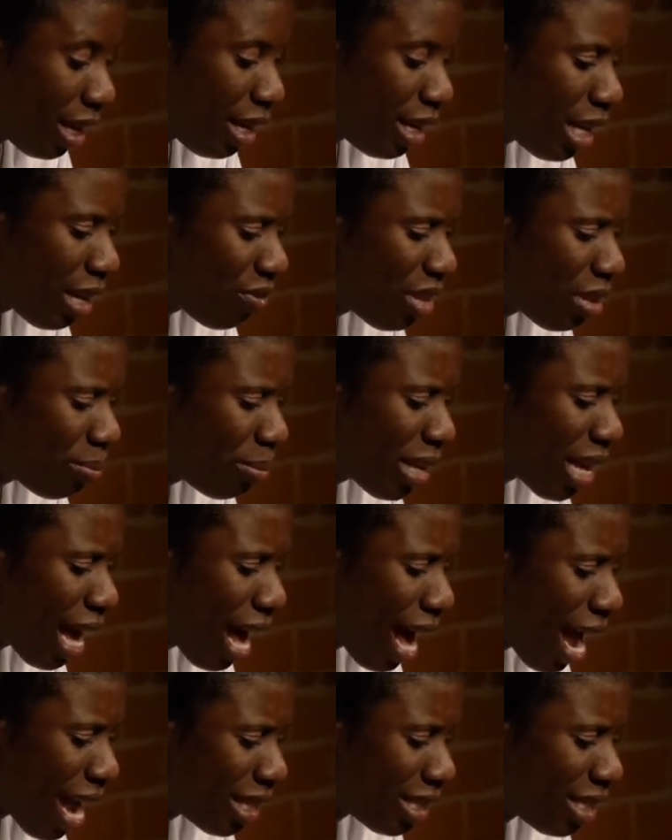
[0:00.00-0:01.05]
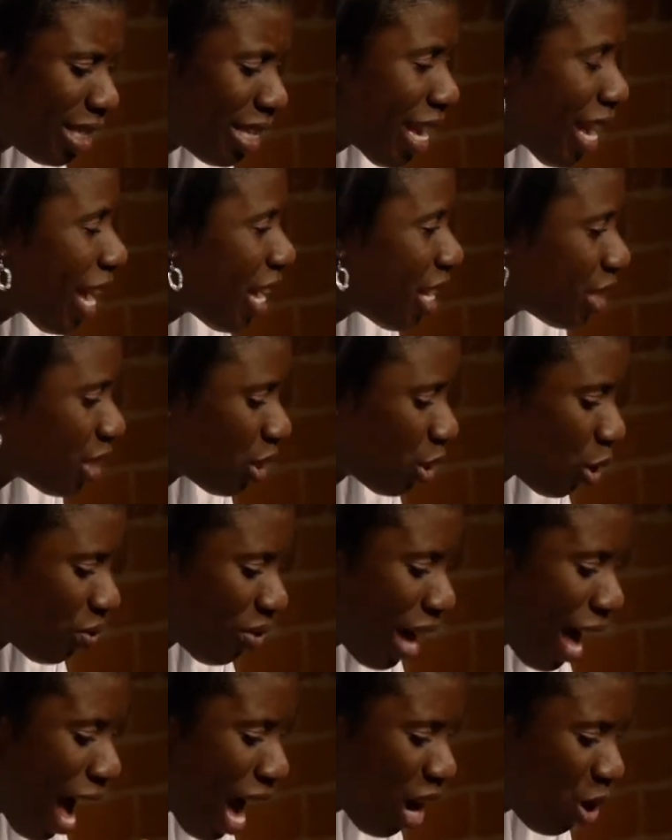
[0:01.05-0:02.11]
Leaving behind years
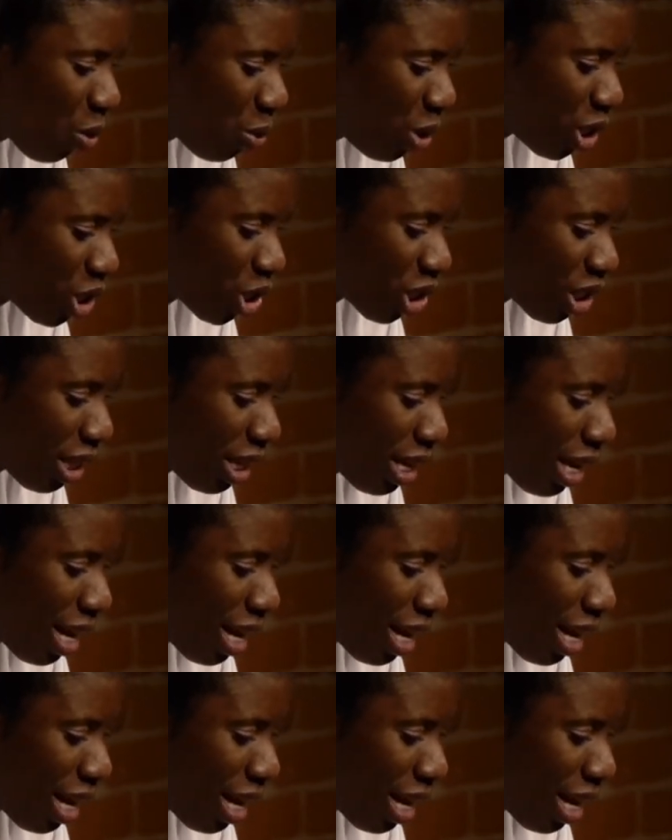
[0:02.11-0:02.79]
of anguish